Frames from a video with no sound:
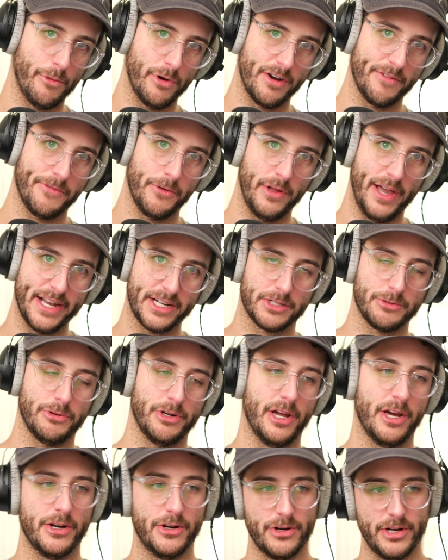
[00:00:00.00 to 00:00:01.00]
wonderful
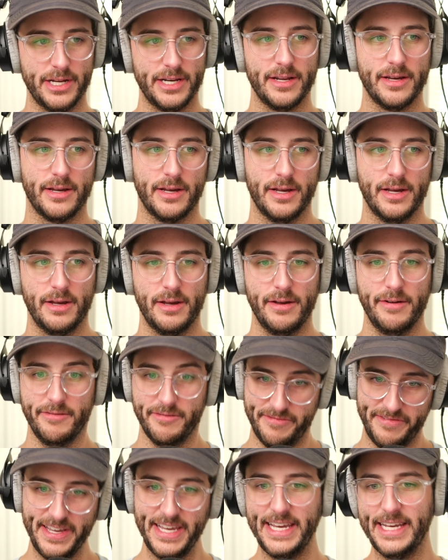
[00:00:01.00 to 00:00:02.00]

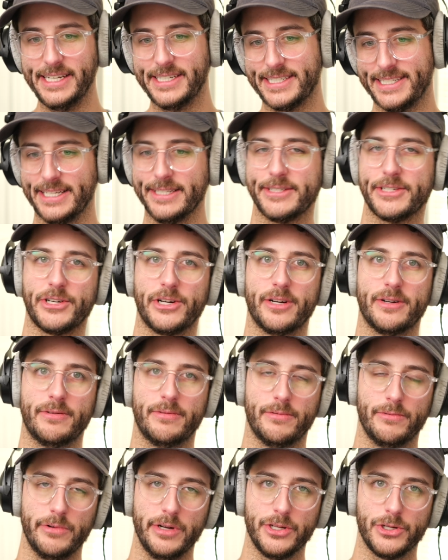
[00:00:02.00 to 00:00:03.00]
X100V sensor,
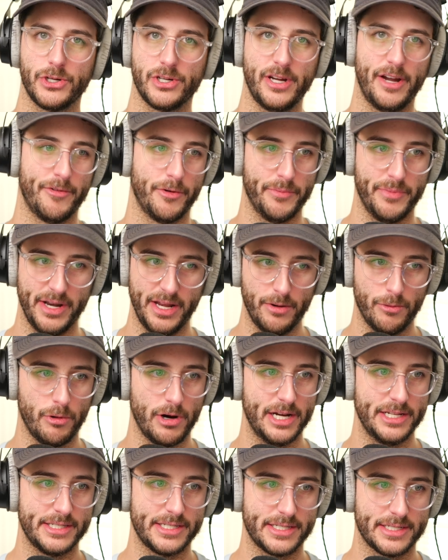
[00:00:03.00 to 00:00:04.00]
which everybody
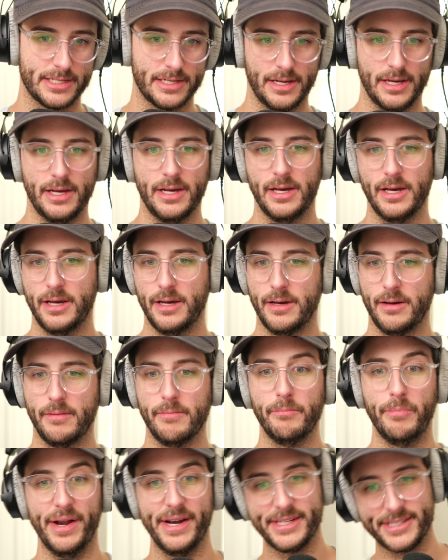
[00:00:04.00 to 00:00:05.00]
wants,
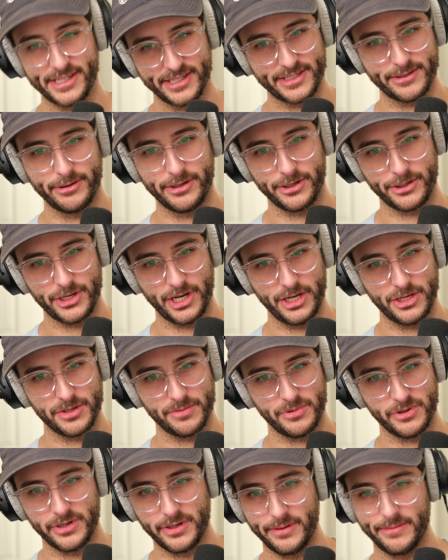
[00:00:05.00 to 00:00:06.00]
but it's also
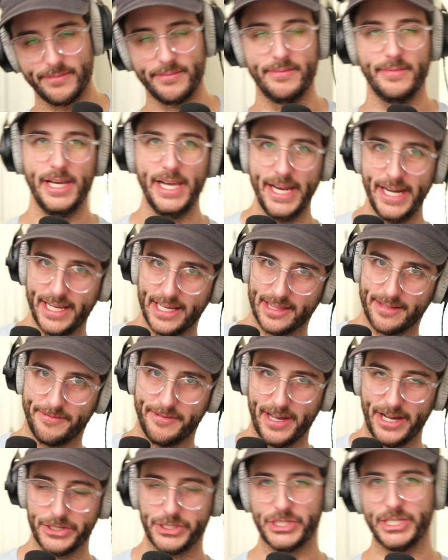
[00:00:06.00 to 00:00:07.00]
interchangeable. And you get the
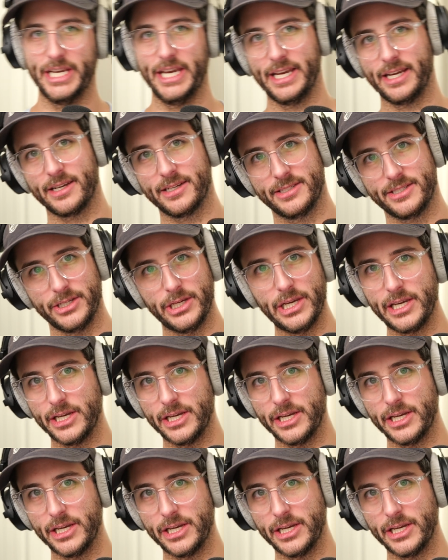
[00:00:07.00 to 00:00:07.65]
flash sync, so you